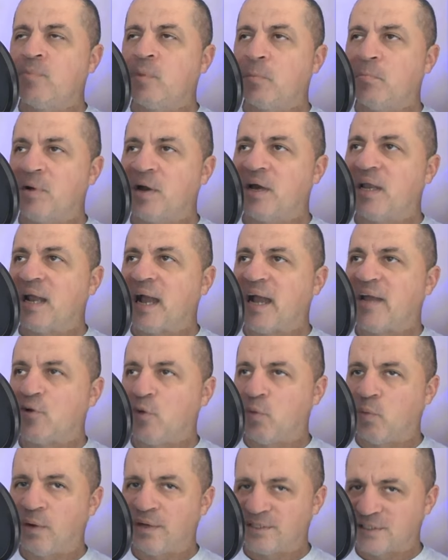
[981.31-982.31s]
But I
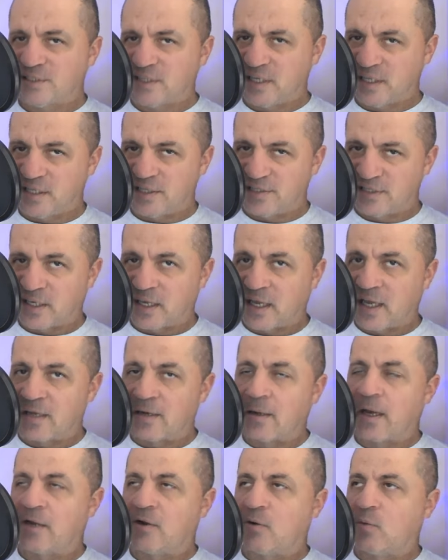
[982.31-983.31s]
don't want to see this
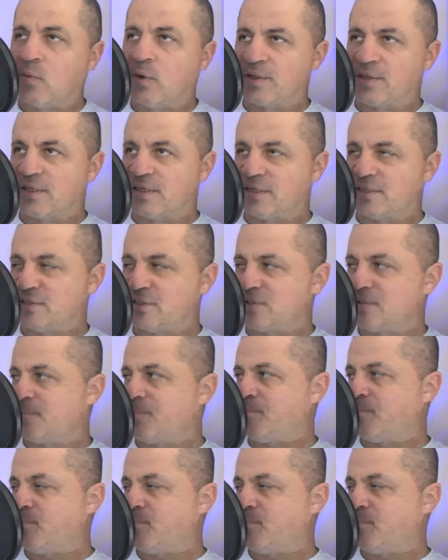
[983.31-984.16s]
again. I don't want this.